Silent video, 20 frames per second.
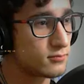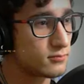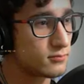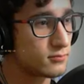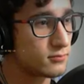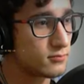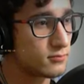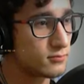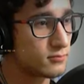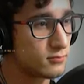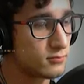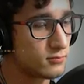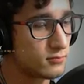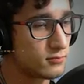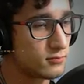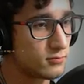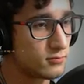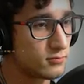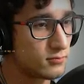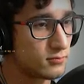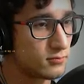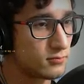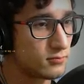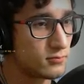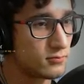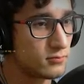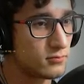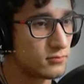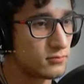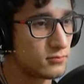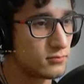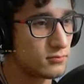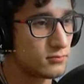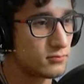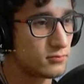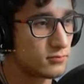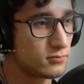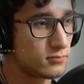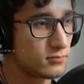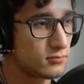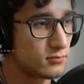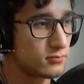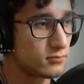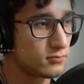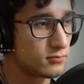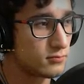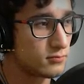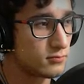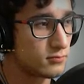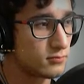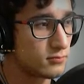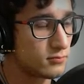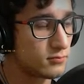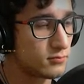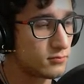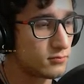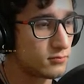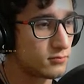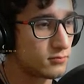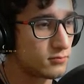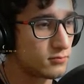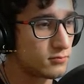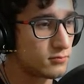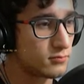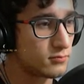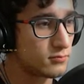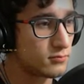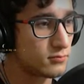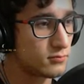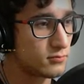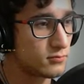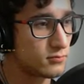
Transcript: [no speech]